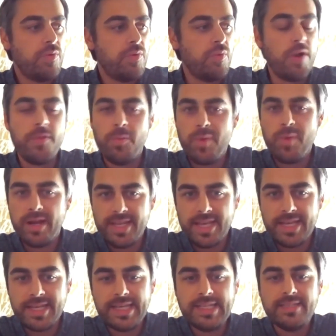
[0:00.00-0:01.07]
where the money
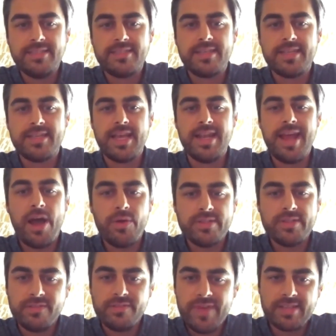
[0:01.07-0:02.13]
is and how
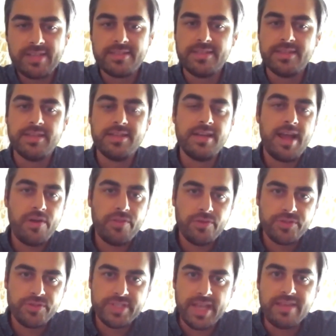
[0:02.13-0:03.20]
it's invested and how
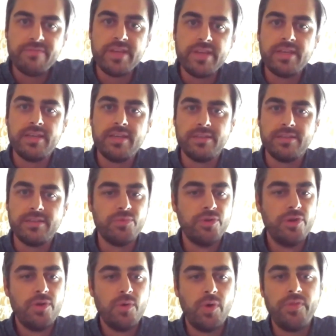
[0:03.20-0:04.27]
they're saving and
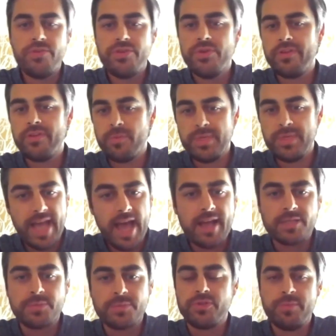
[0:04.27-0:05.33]
what they're doing from a
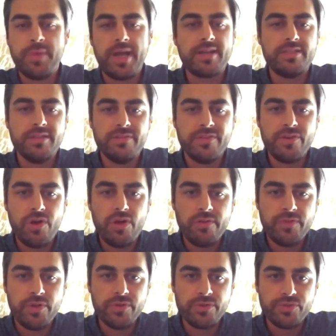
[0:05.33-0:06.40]
tax perspective and all
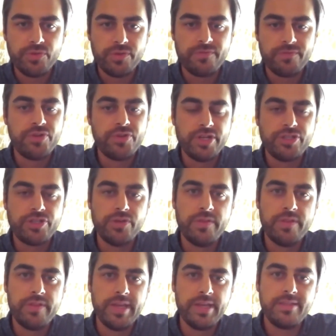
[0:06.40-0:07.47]
of those sort of traditional
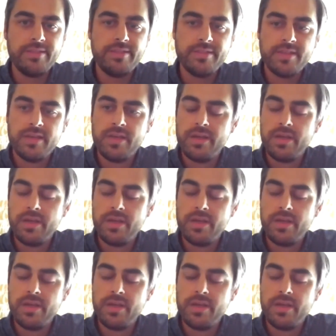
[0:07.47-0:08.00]
things.